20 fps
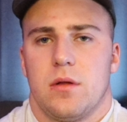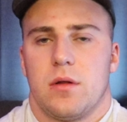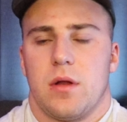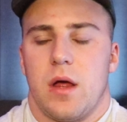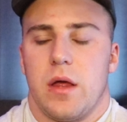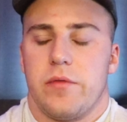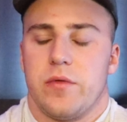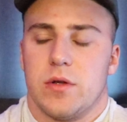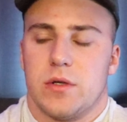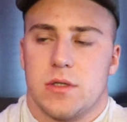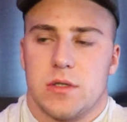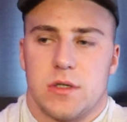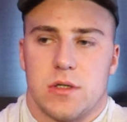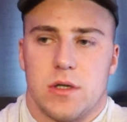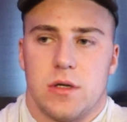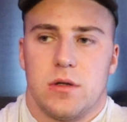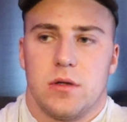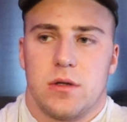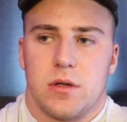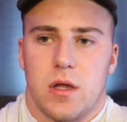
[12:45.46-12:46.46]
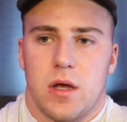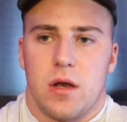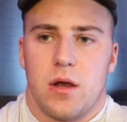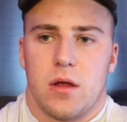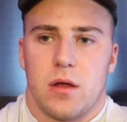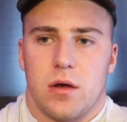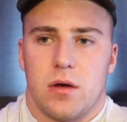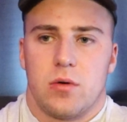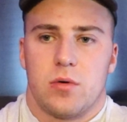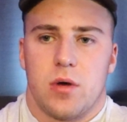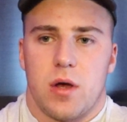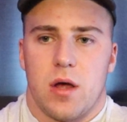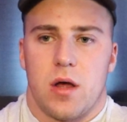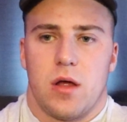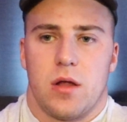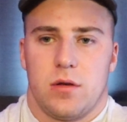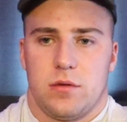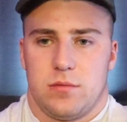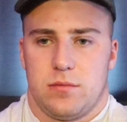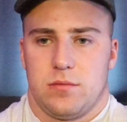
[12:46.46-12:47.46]
Life is still going to go
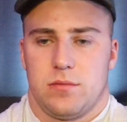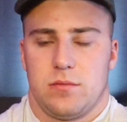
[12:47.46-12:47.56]
on.